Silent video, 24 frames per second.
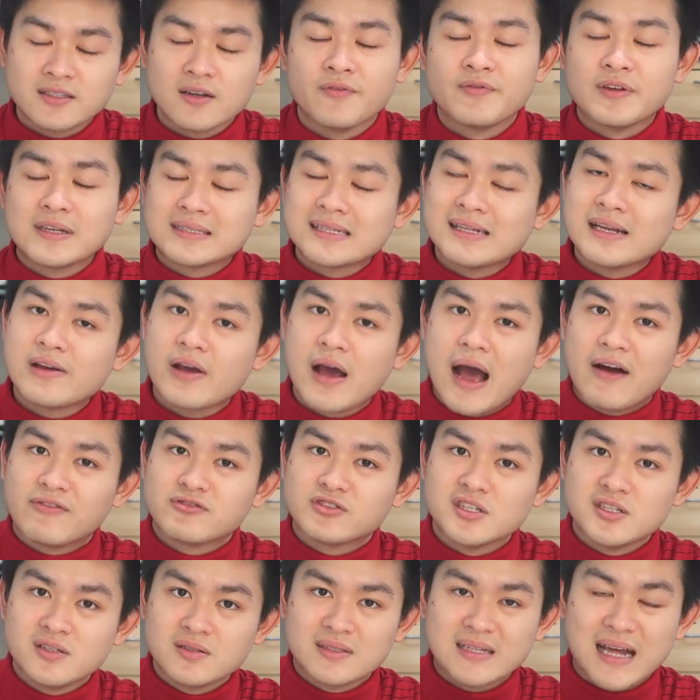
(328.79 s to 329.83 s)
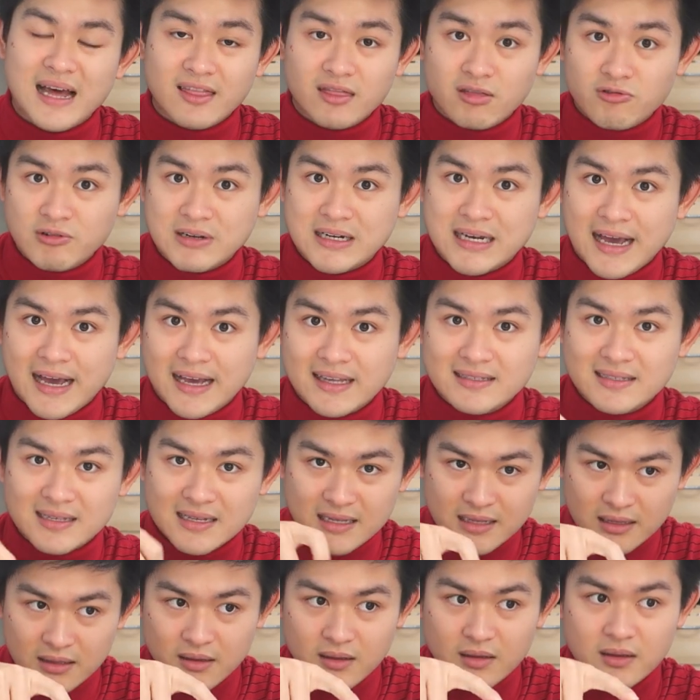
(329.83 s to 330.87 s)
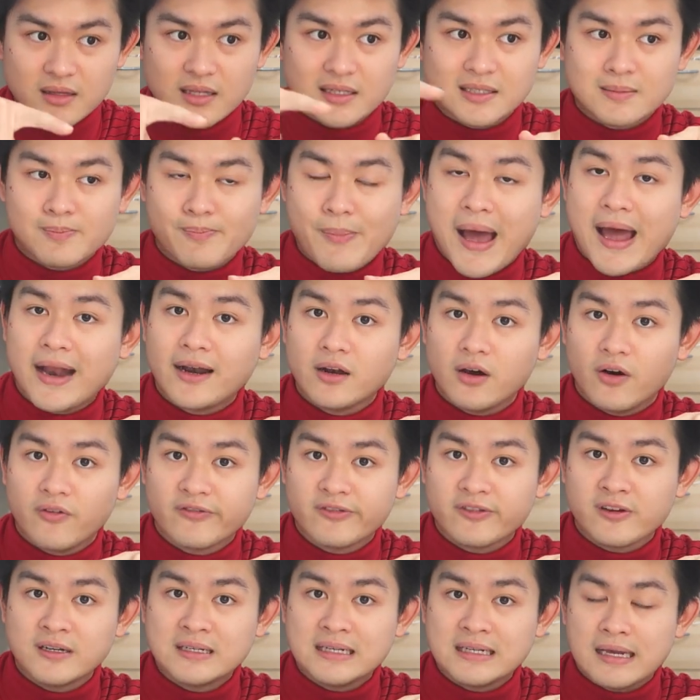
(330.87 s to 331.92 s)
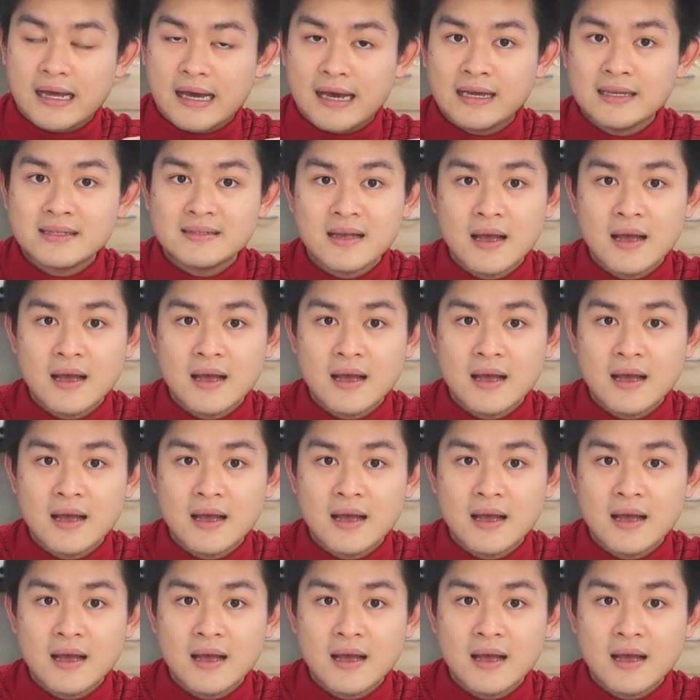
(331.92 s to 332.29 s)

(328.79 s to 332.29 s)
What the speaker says: Obviously, you have to use that 3 days in the span of 30 days,